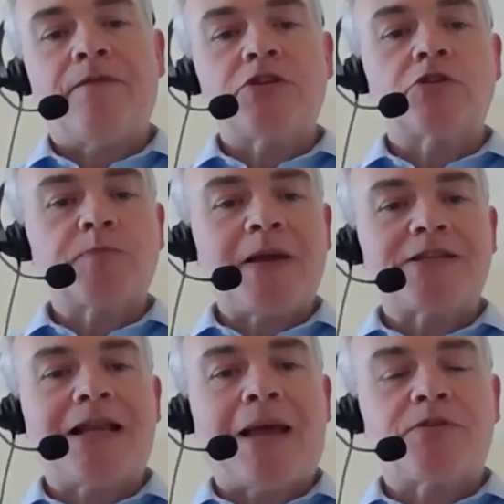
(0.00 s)

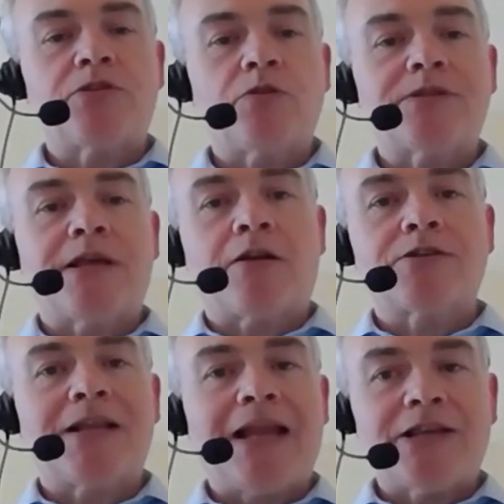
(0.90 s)
visuospatial aptitudes in our
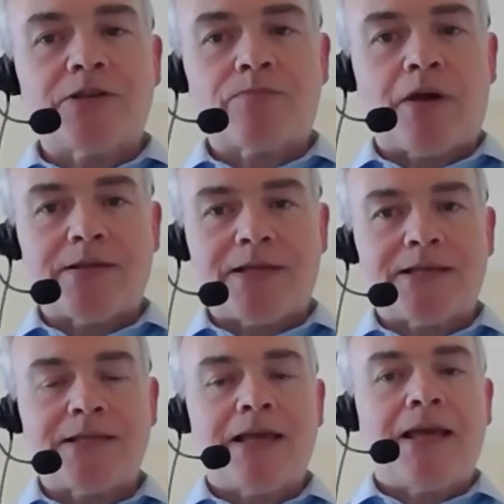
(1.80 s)
selection
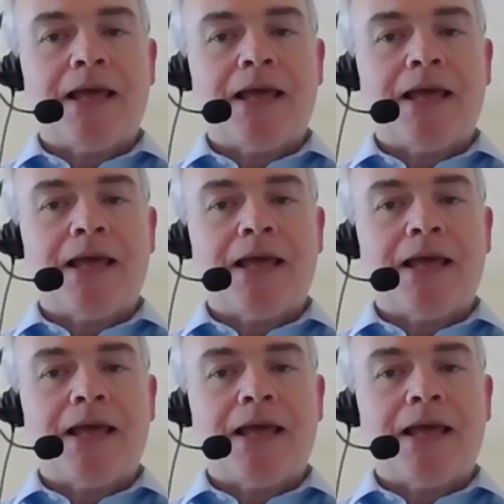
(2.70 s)
process